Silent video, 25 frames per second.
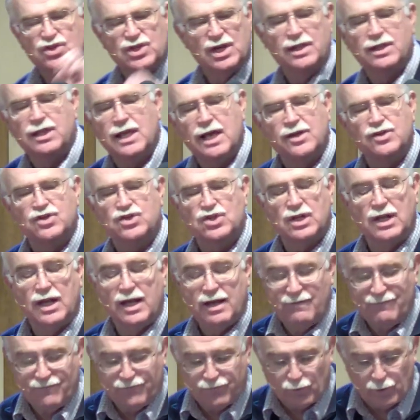to set that
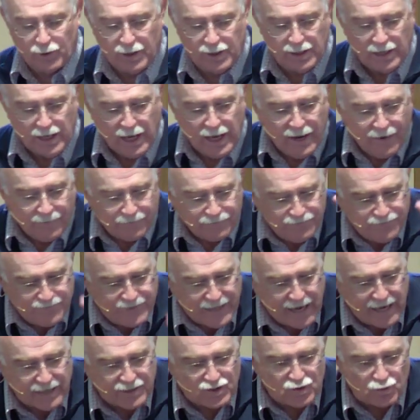slave free.
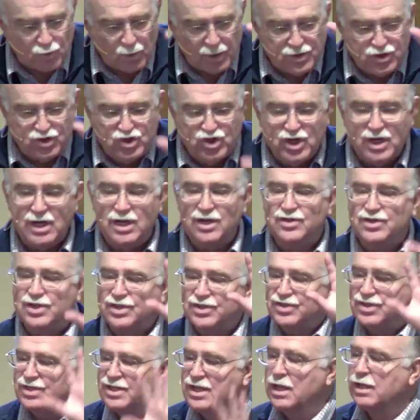That's what
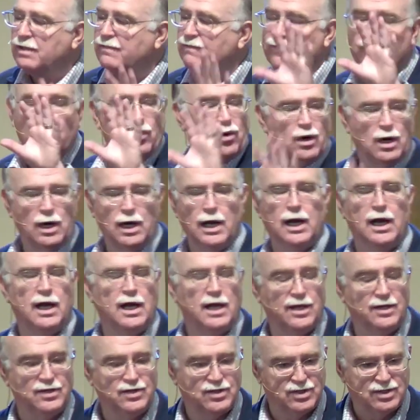Jesus did for
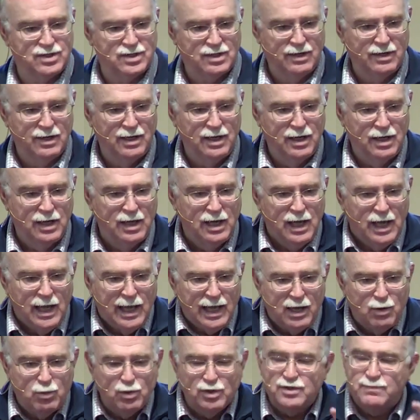us.
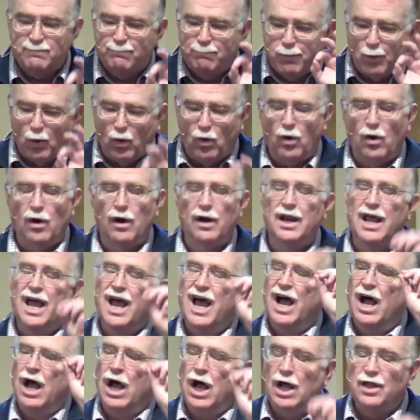He was born
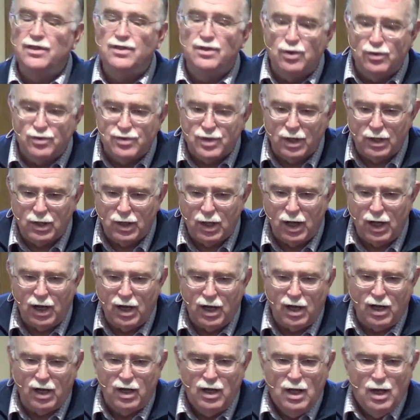under the
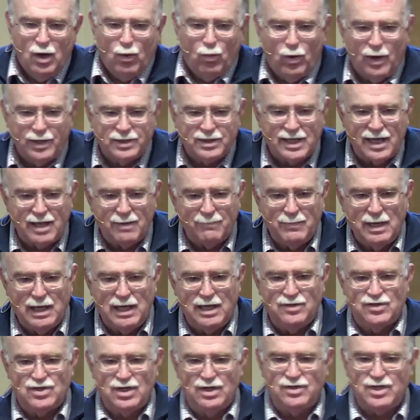law. What that
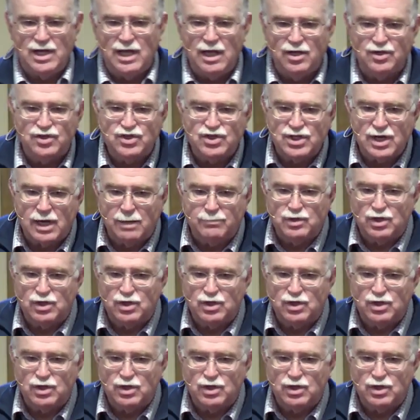means is he is